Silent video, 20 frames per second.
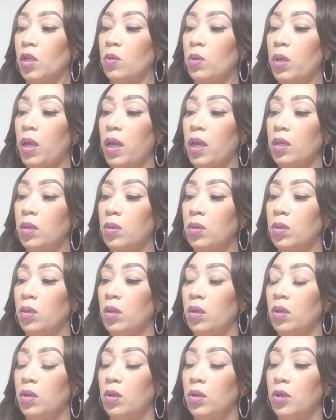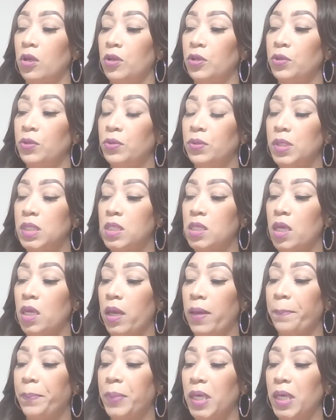Okay. Unity
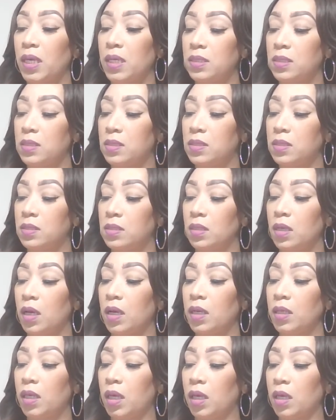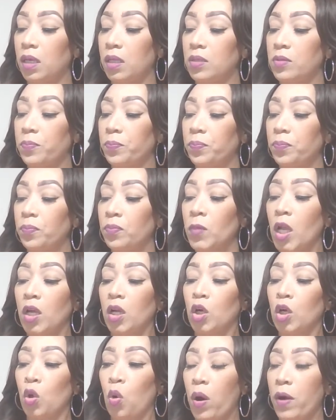and peace, again.
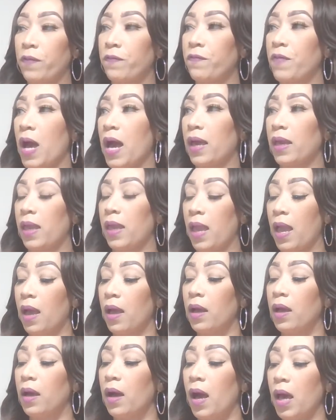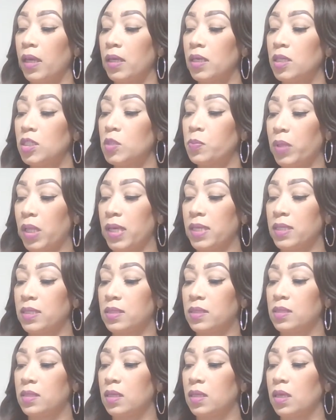Glorify, highest
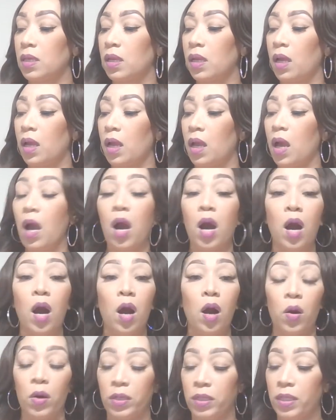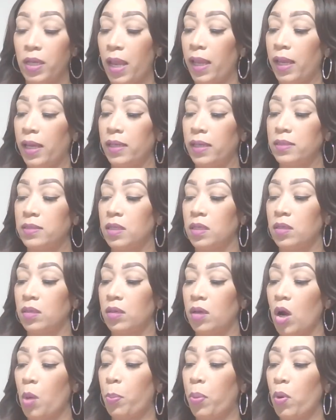place. Ordained,
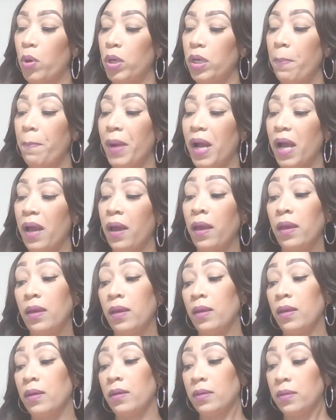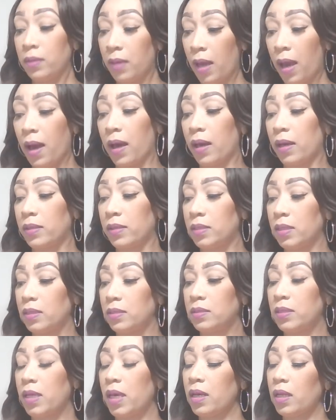appointed by God.
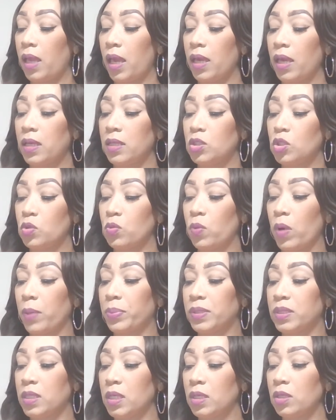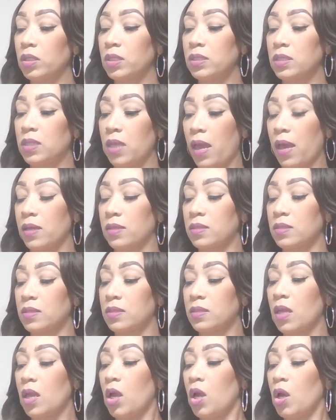Dedicated to a particular task.
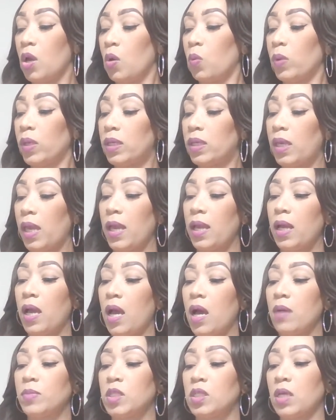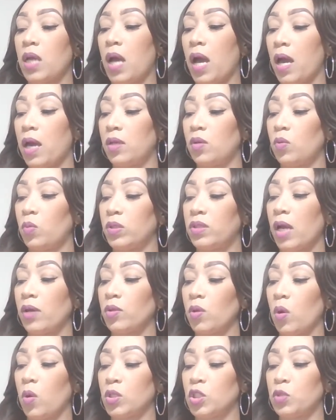We can't come to God
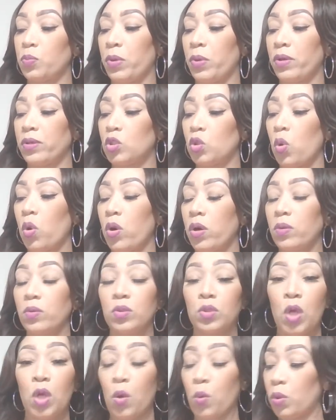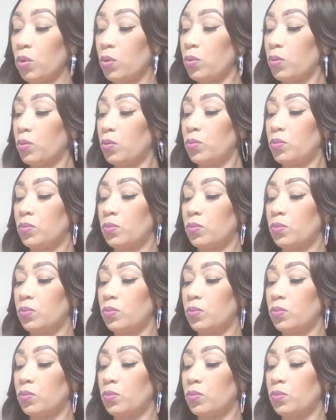without the Holy Spirit. Total